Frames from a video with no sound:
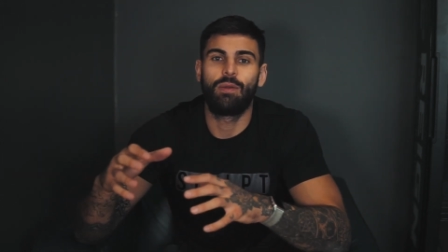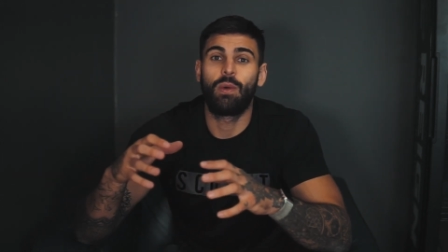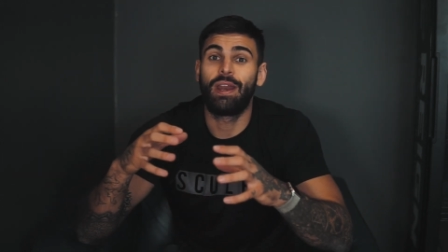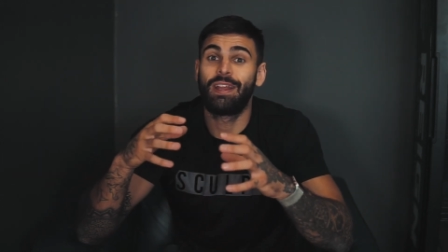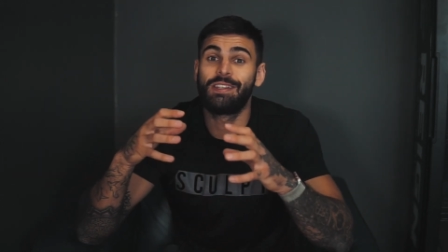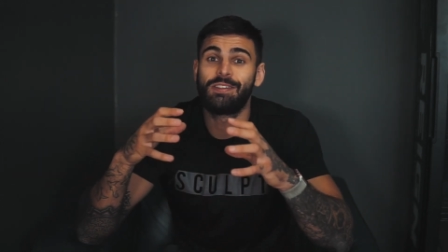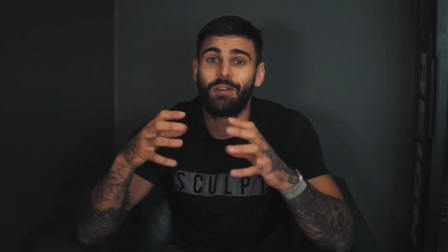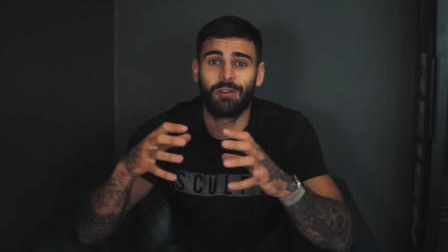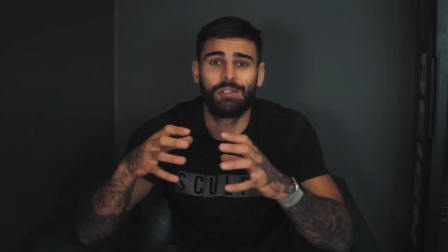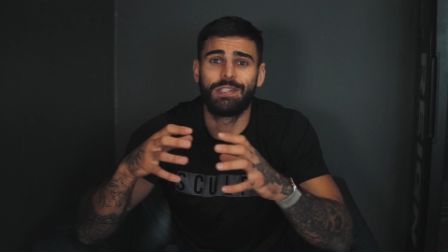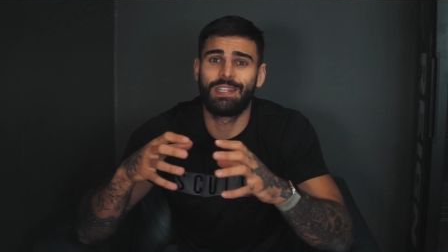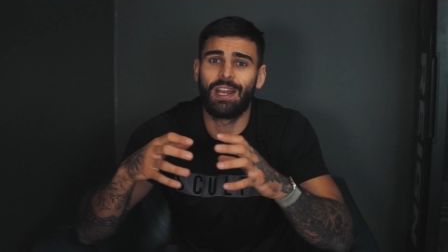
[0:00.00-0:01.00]
And when it's
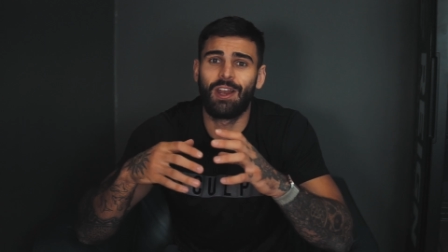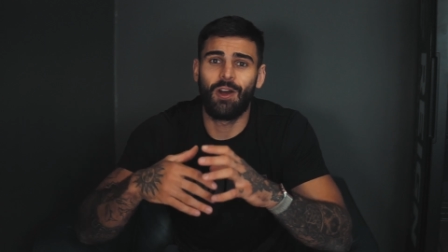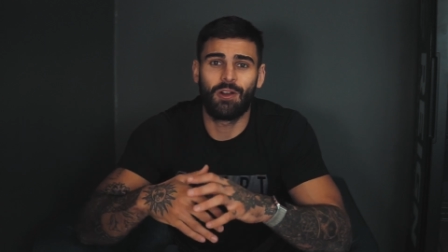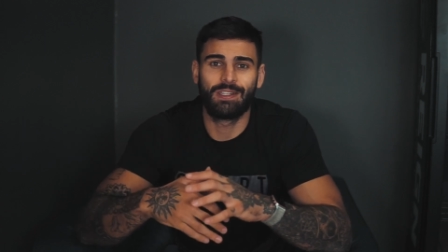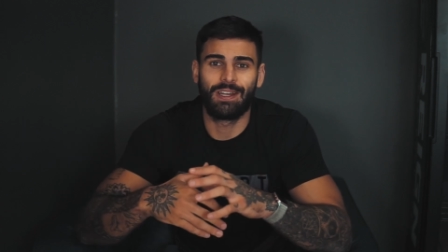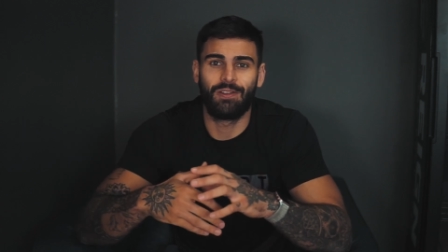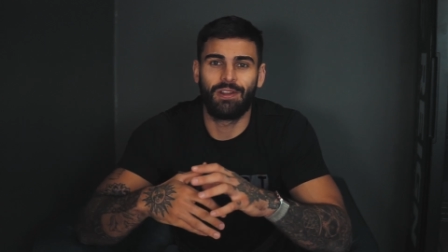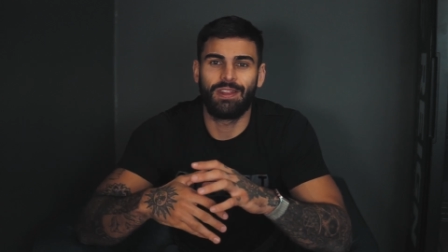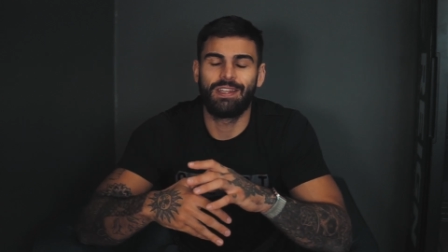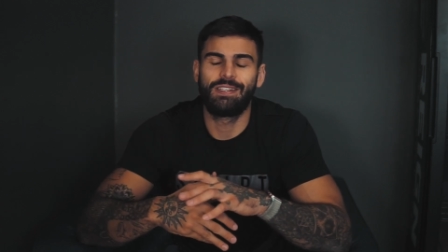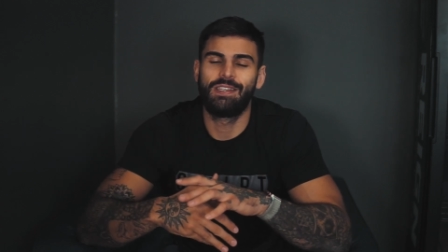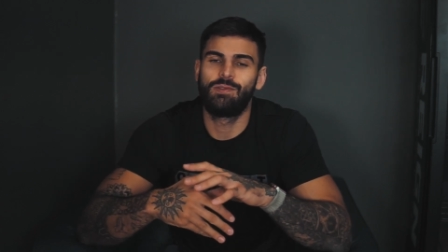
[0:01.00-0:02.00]
not just in lockdown,
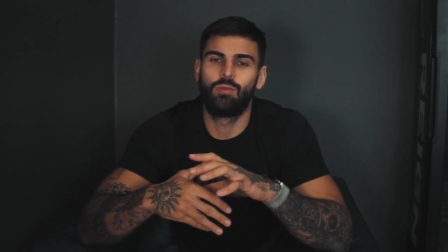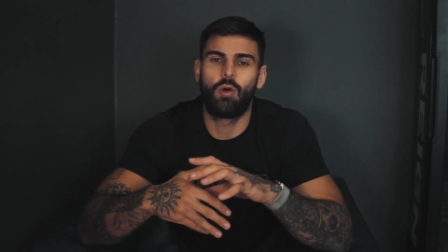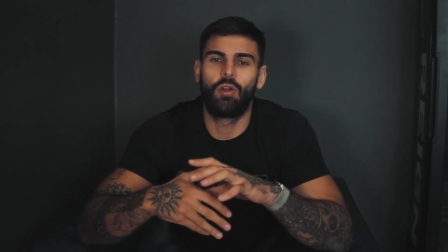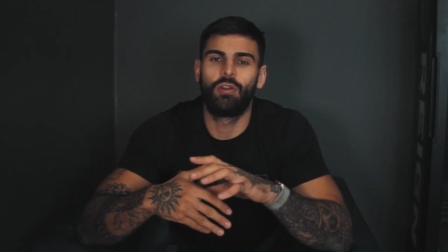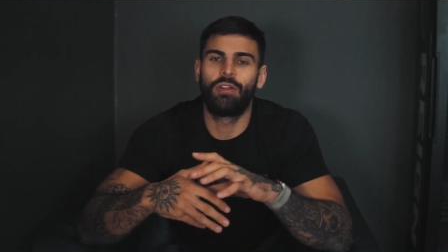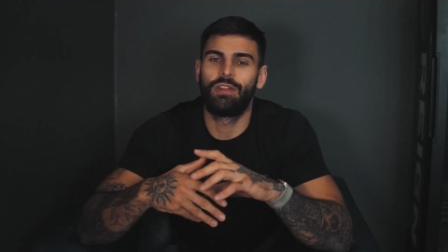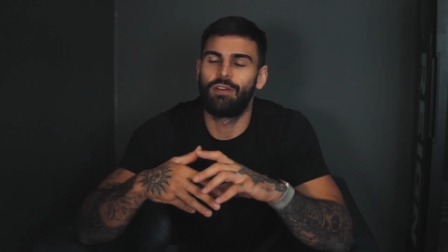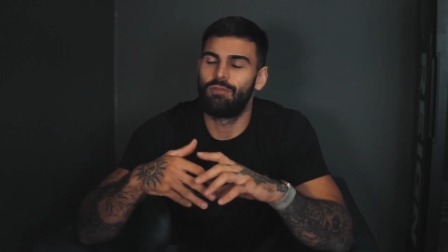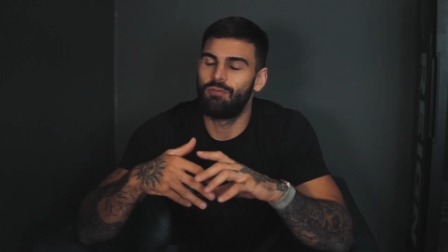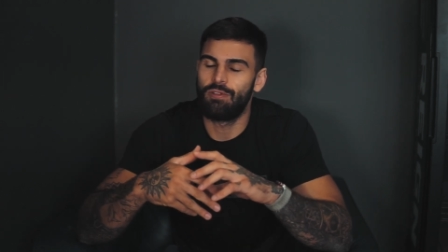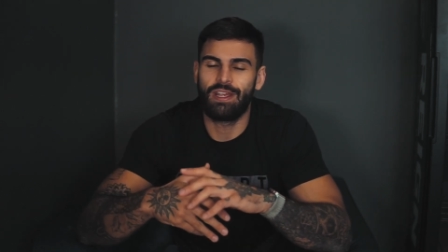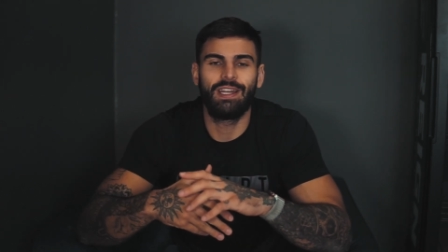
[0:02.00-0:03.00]
this is one that
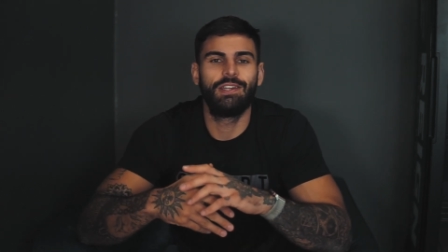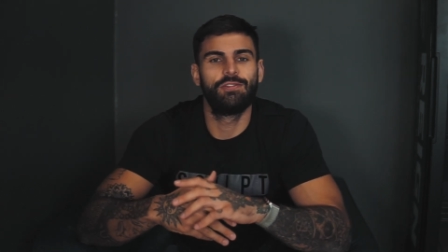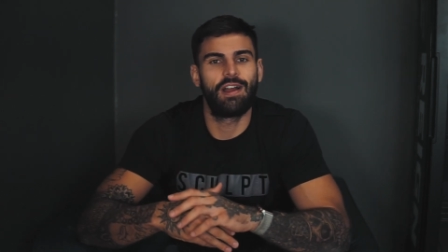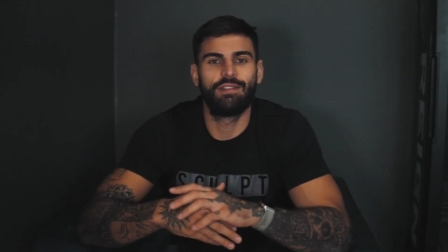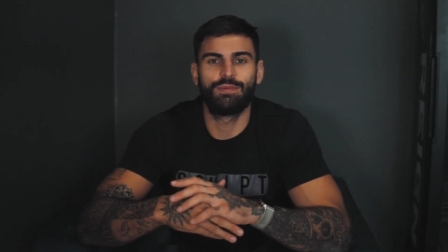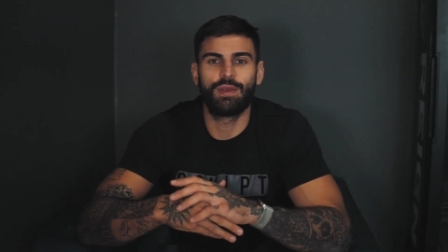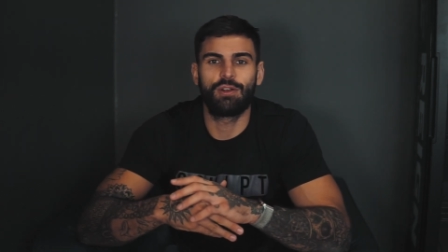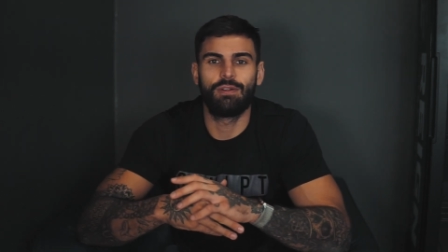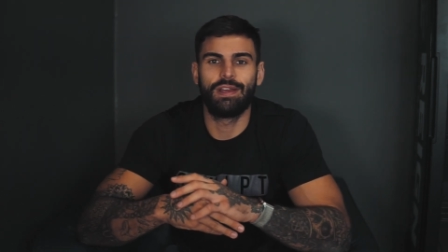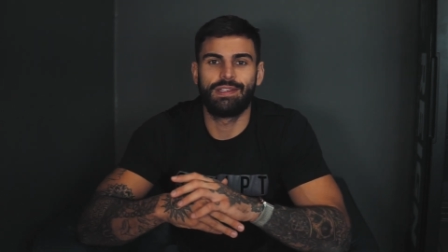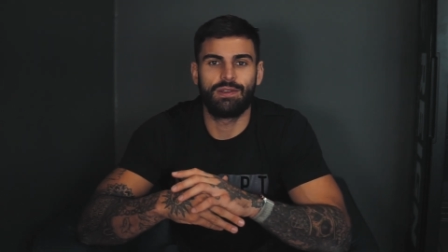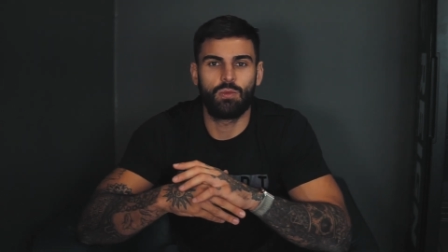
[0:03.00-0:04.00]
really drives me
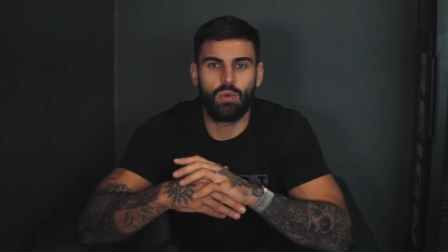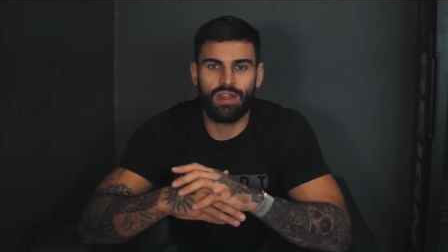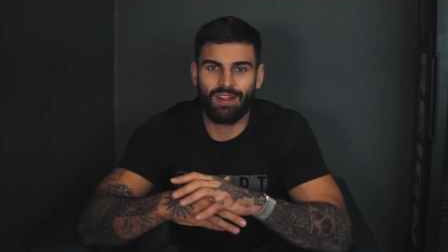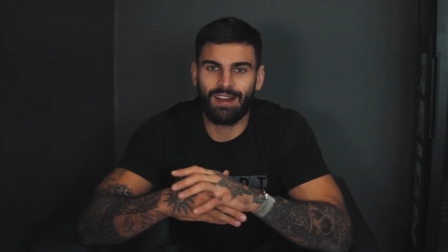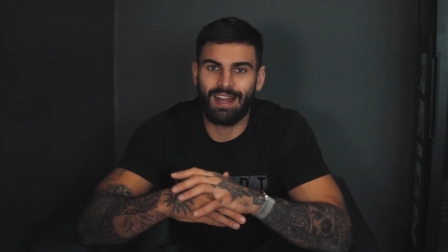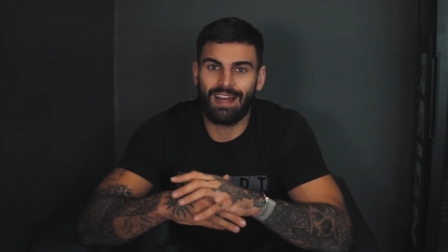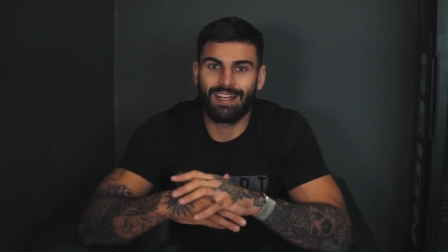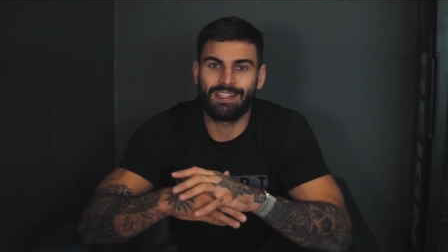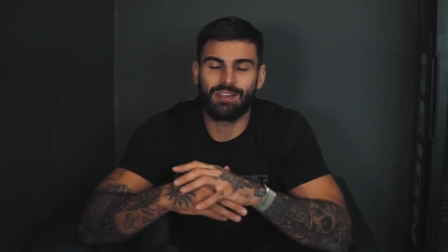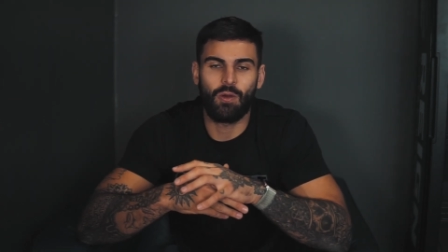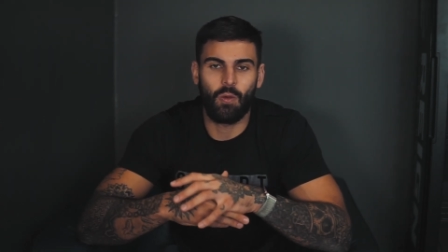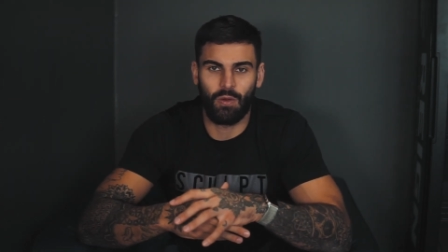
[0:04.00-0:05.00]
crazy with
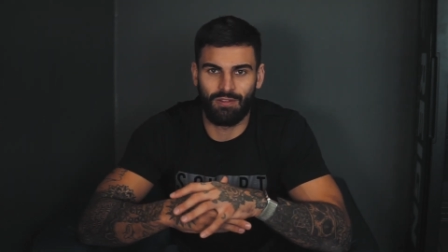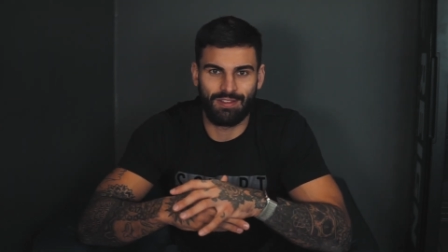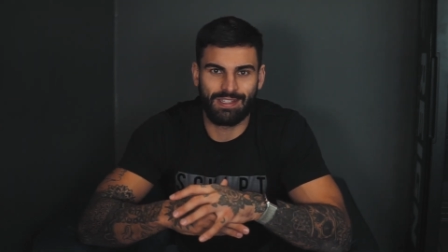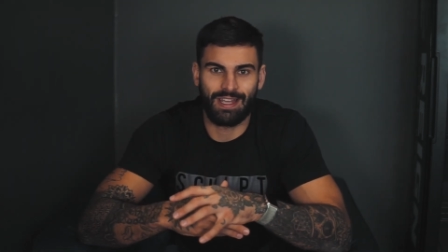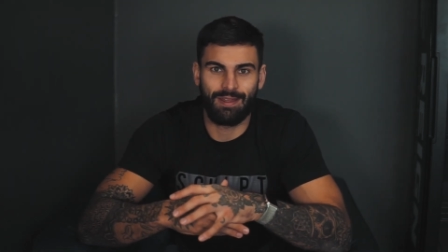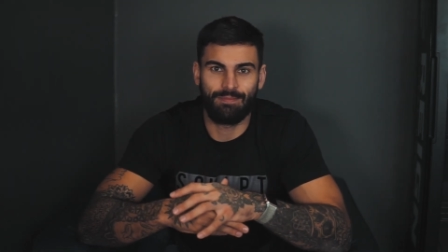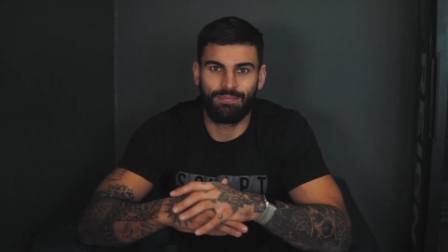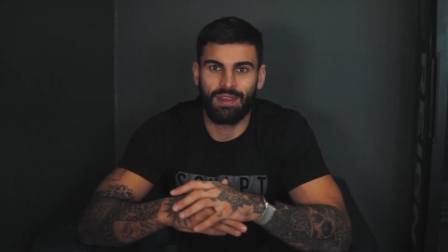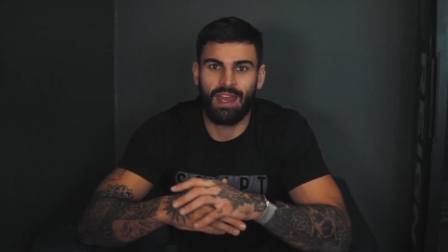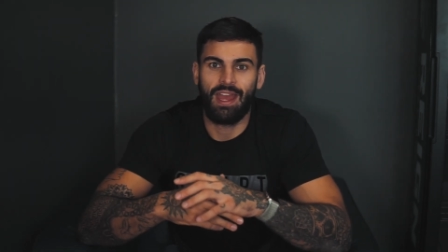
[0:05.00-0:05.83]
clients all of the time.